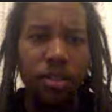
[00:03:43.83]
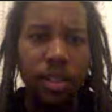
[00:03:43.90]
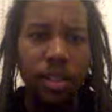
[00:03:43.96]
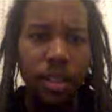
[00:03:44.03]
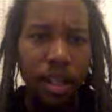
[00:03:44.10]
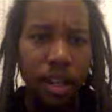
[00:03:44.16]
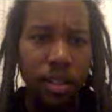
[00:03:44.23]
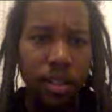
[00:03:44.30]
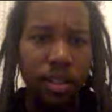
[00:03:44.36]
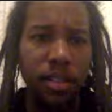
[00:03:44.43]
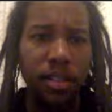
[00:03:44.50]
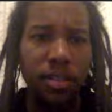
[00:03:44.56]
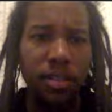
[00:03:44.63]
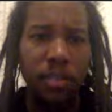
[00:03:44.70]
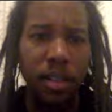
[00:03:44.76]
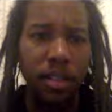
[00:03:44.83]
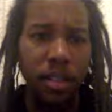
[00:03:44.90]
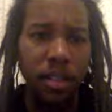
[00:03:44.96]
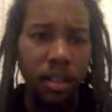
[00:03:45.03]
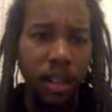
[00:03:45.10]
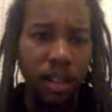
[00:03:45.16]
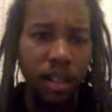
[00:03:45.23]
text,
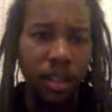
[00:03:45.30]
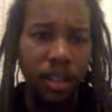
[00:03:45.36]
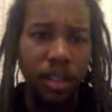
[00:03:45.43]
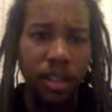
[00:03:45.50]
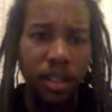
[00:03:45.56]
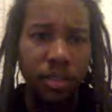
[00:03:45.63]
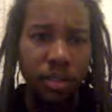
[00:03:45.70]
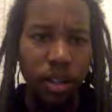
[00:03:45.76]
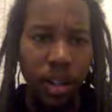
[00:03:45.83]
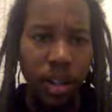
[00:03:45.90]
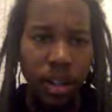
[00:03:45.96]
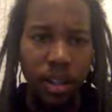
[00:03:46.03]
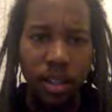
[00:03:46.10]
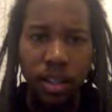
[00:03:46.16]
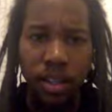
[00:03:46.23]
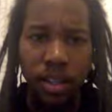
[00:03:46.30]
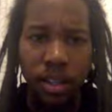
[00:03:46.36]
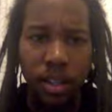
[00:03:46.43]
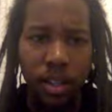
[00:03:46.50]
message ID, created,